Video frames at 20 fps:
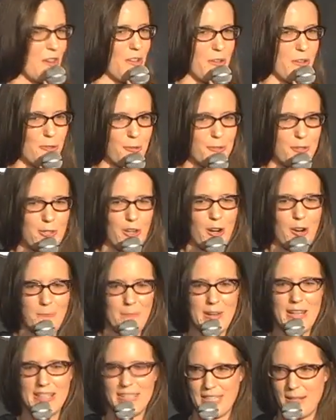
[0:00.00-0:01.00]
You show
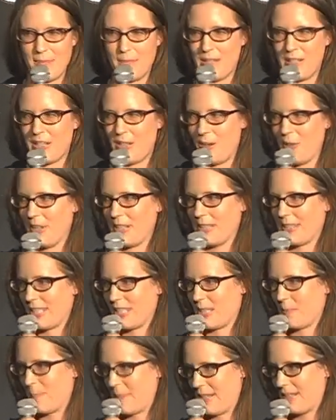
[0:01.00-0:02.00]
me someone going the
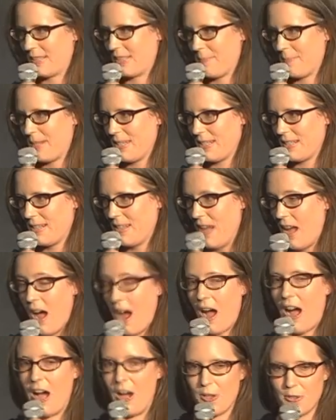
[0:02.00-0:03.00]
speed limit,
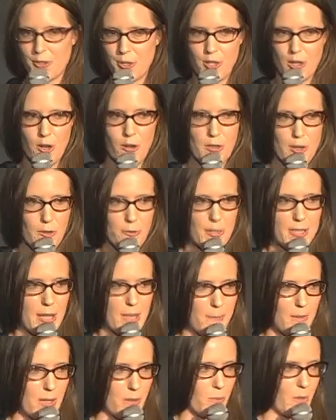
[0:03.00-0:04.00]
I'll show you
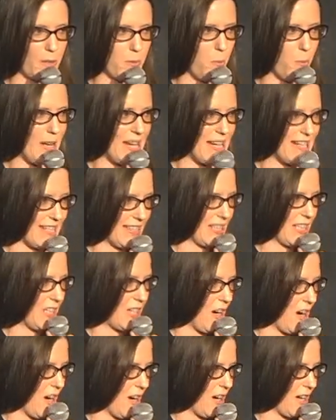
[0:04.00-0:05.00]
someone with weed in the
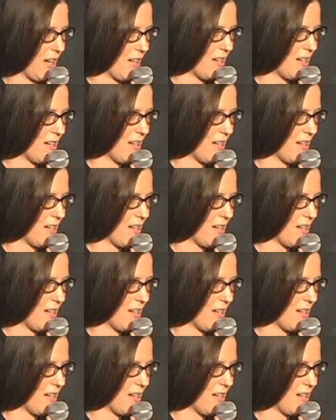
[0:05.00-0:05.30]
car.